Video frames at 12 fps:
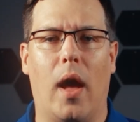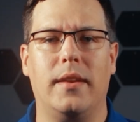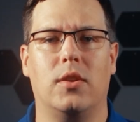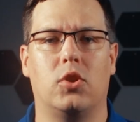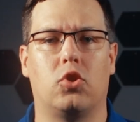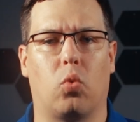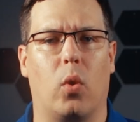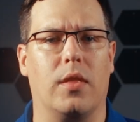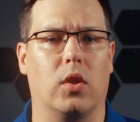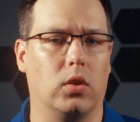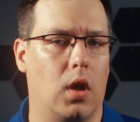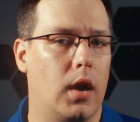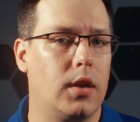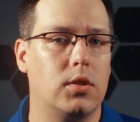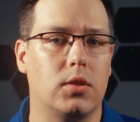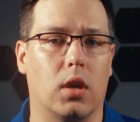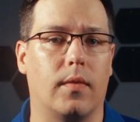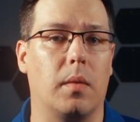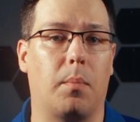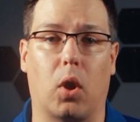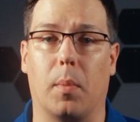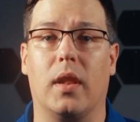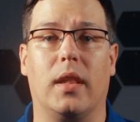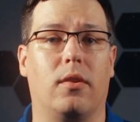why destroy the longest-serving
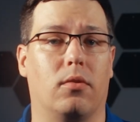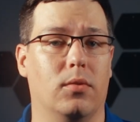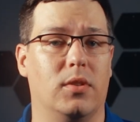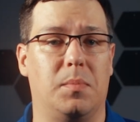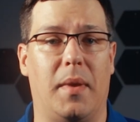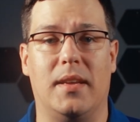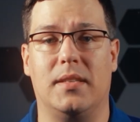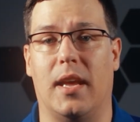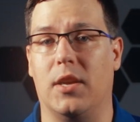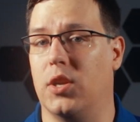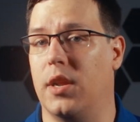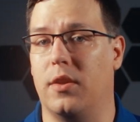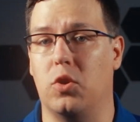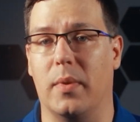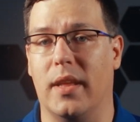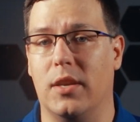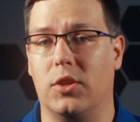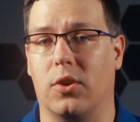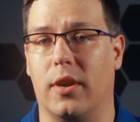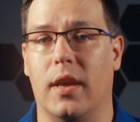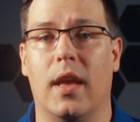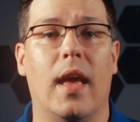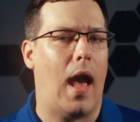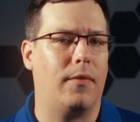permanently crewed space station in human history
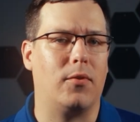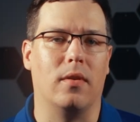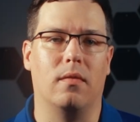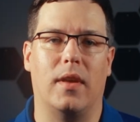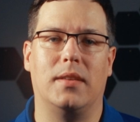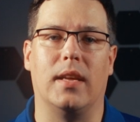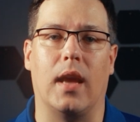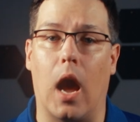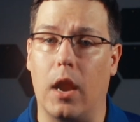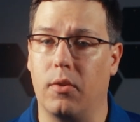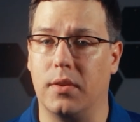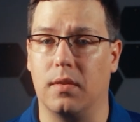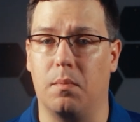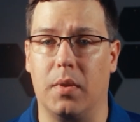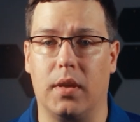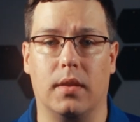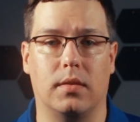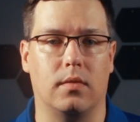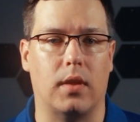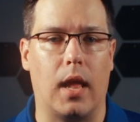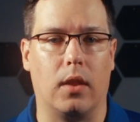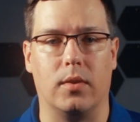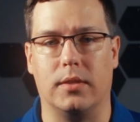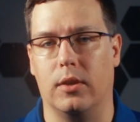after investing hundreds of billions of
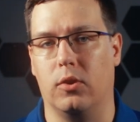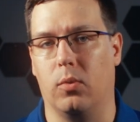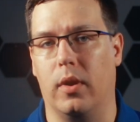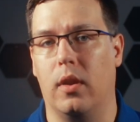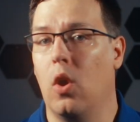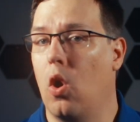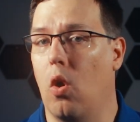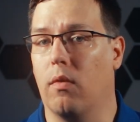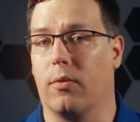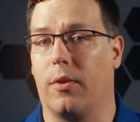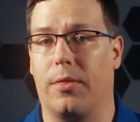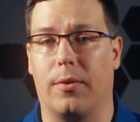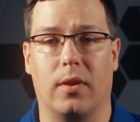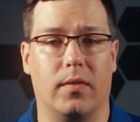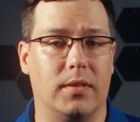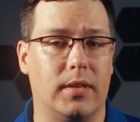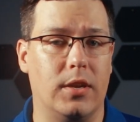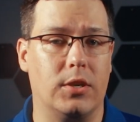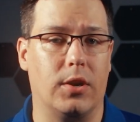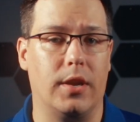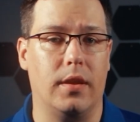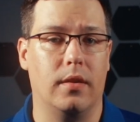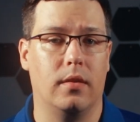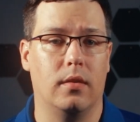dollars into it over a third of a
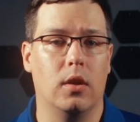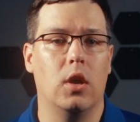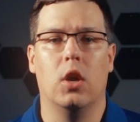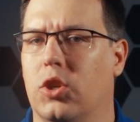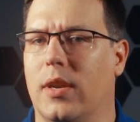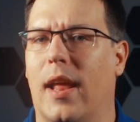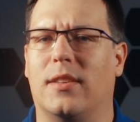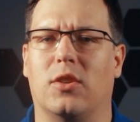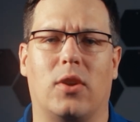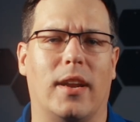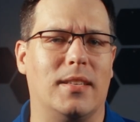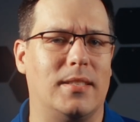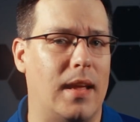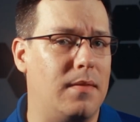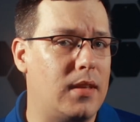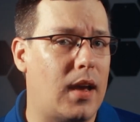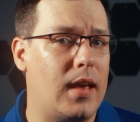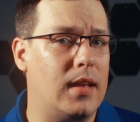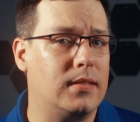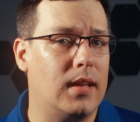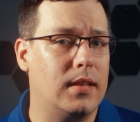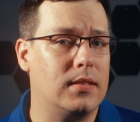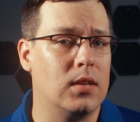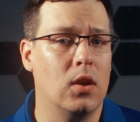century? Should NASA try to save the
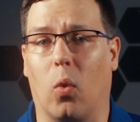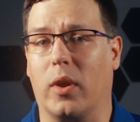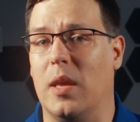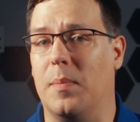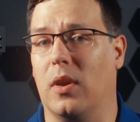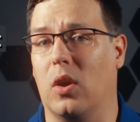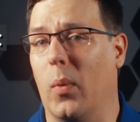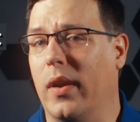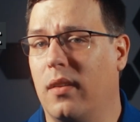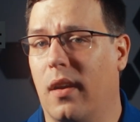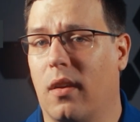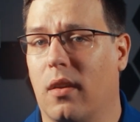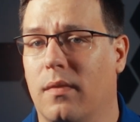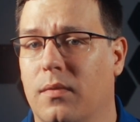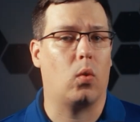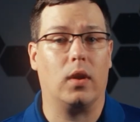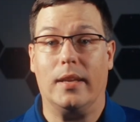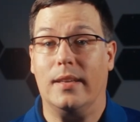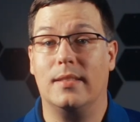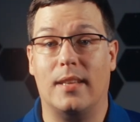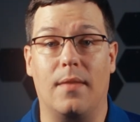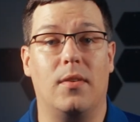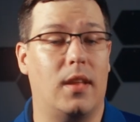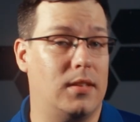ISS, or keep it going longer, or at least
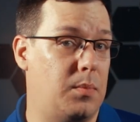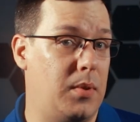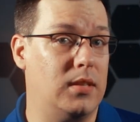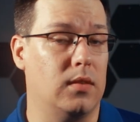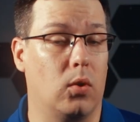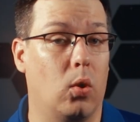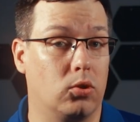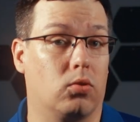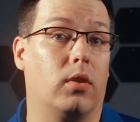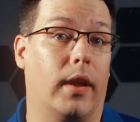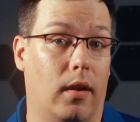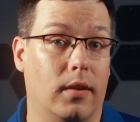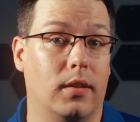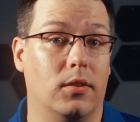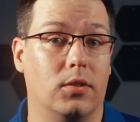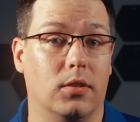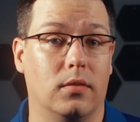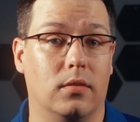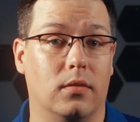save it as a piece of cultural heritage?